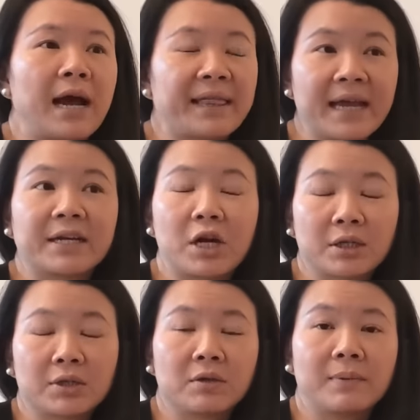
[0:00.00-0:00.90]
I think I
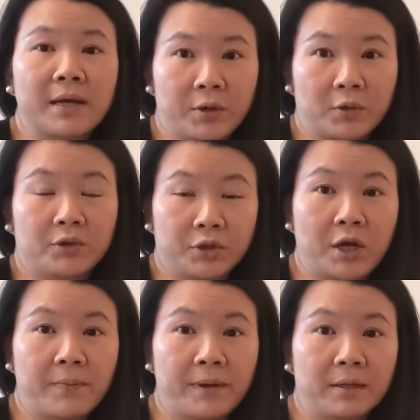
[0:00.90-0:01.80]
talked to you about in grocery
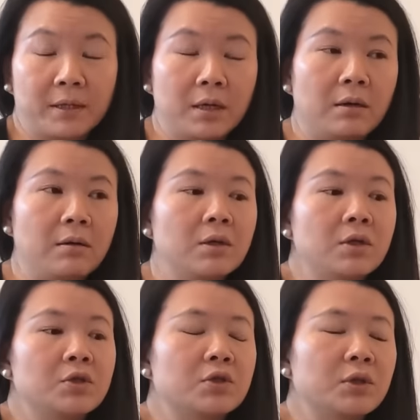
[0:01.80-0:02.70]
shopping, you know.
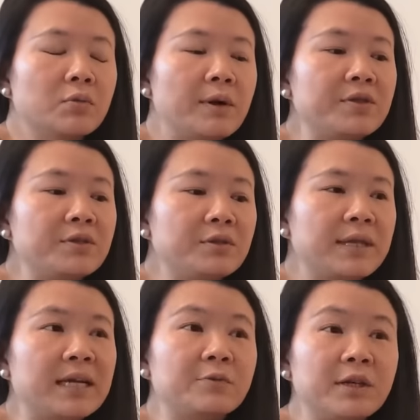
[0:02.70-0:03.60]
So when you do,
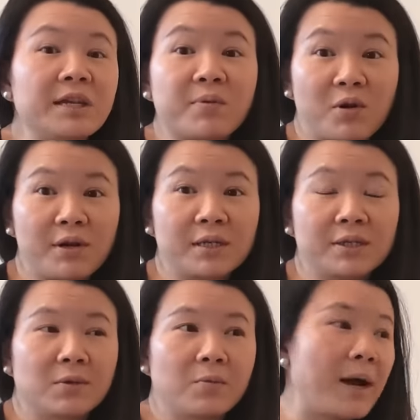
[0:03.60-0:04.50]
that's really important.
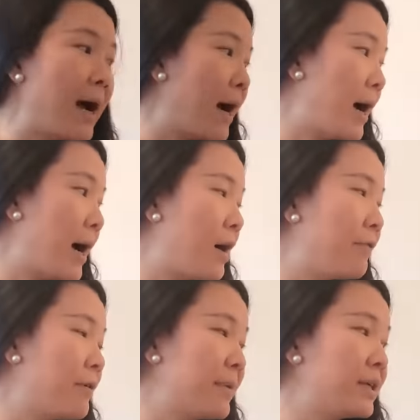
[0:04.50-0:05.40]
So
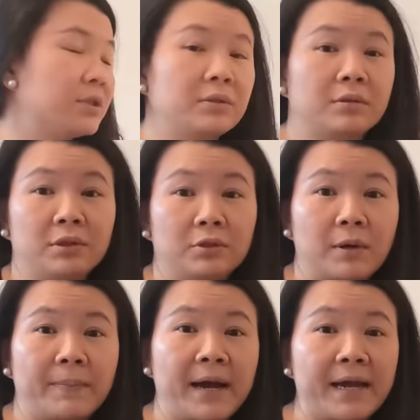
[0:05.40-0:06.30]
how much
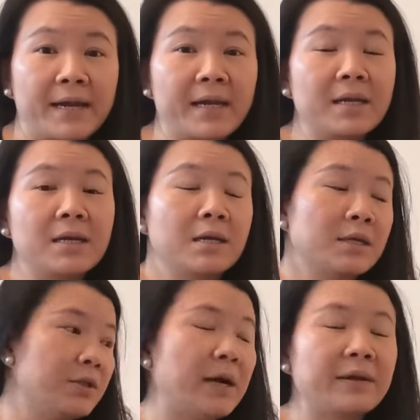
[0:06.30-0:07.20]
you are buying it,
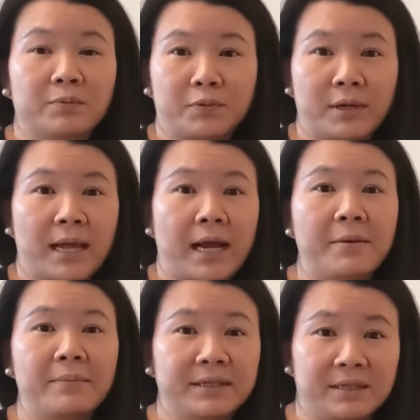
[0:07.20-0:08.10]
you have to put like
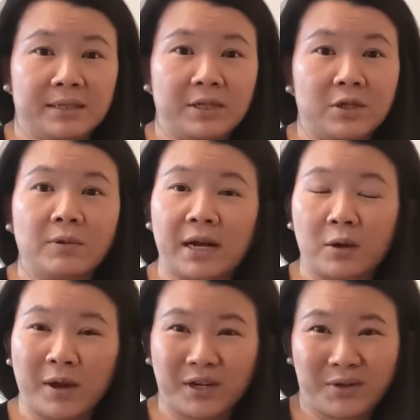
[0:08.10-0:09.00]
how much is it. You kind
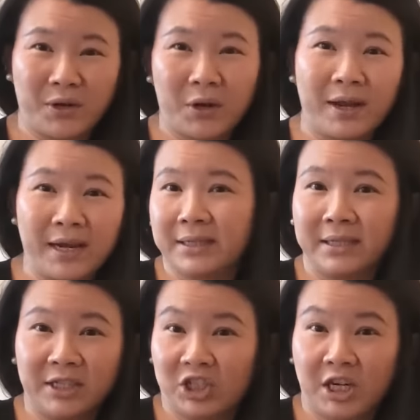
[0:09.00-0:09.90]
of want to know at
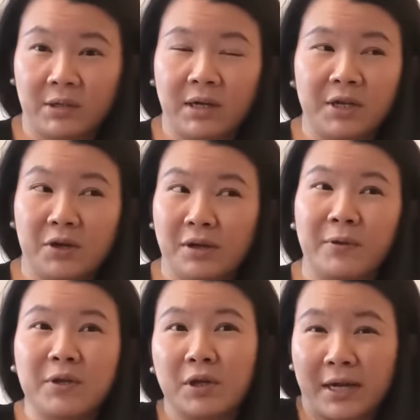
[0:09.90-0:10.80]
least in general. You know,
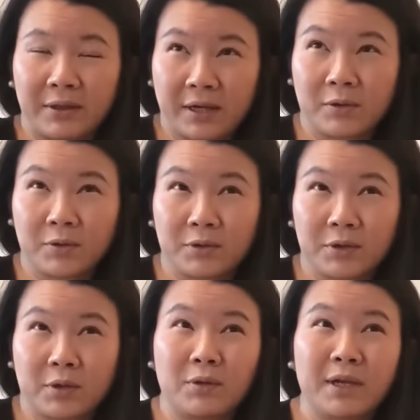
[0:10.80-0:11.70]
when you at the grocery
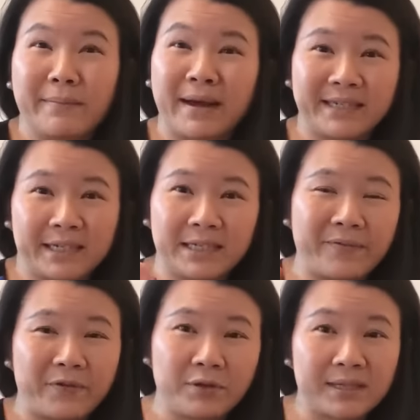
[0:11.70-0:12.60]
store, it might change
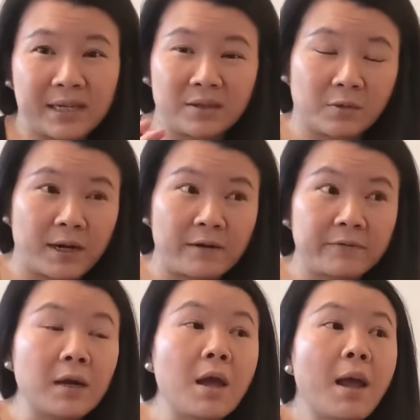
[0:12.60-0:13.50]
a few cents or
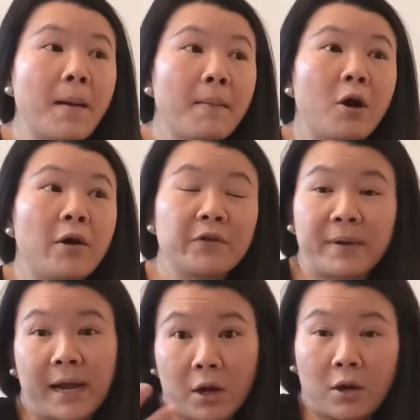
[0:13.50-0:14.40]
whatever. Or if you're
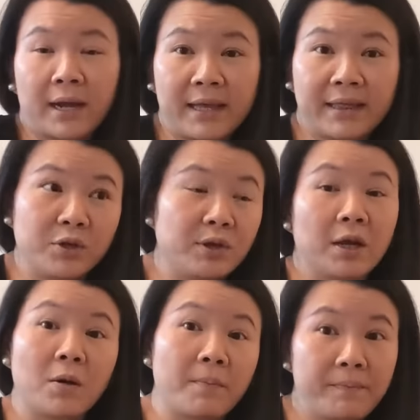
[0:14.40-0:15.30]
buying online, then you
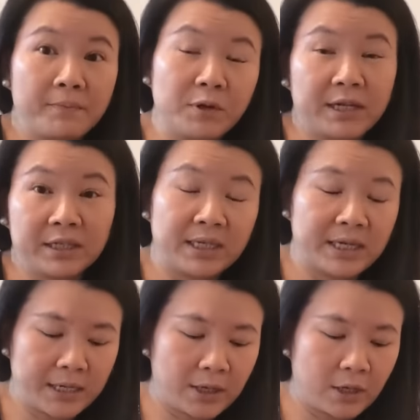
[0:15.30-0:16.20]
can com- you can
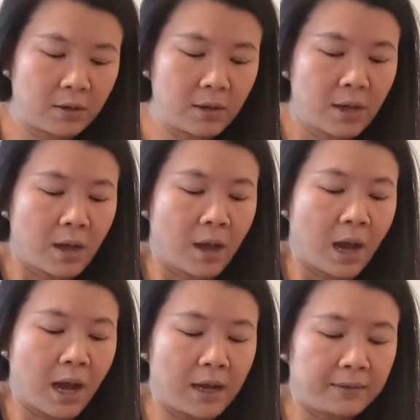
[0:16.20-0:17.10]
see it. You know.
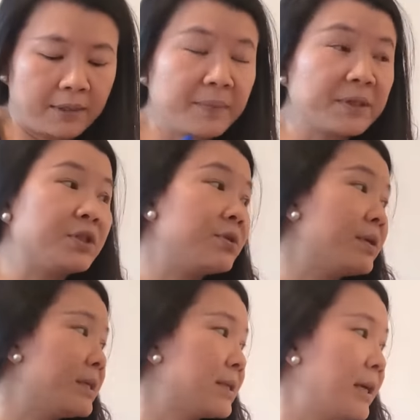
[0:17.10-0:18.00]
Uh, number two
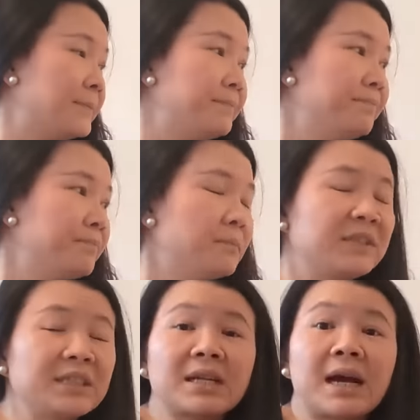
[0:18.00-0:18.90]
is uh,
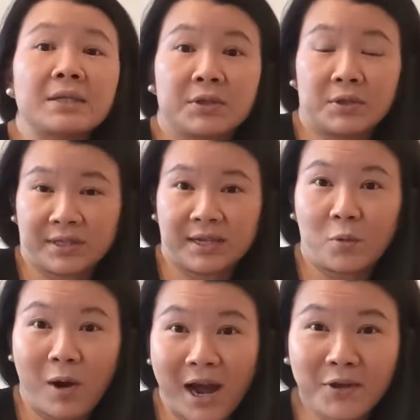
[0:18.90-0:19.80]
just ask
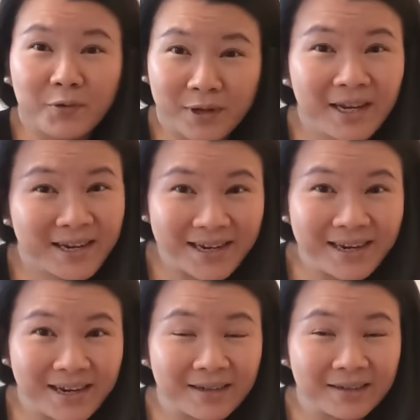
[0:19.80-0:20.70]
yourself why you really
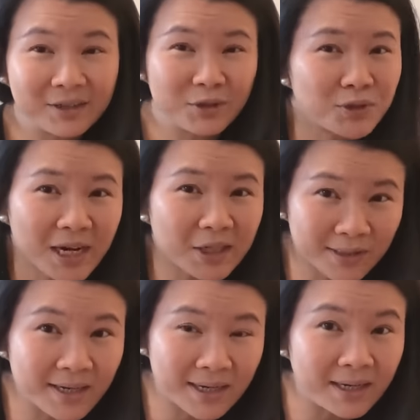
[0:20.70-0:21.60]
need it. Do you
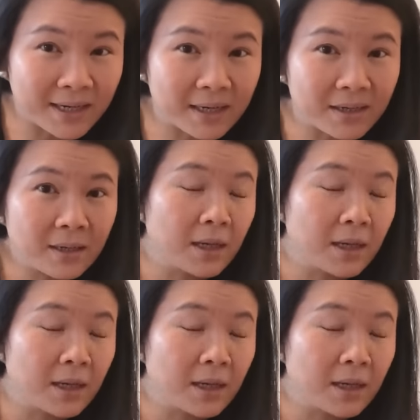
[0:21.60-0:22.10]
actually need it?